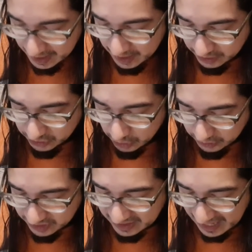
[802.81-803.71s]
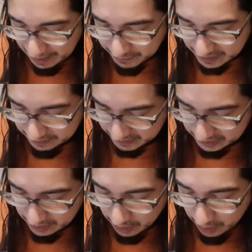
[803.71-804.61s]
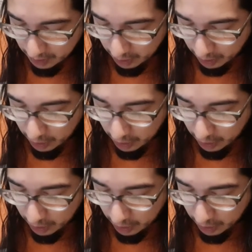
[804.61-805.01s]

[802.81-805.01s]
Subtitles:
His chosen captains are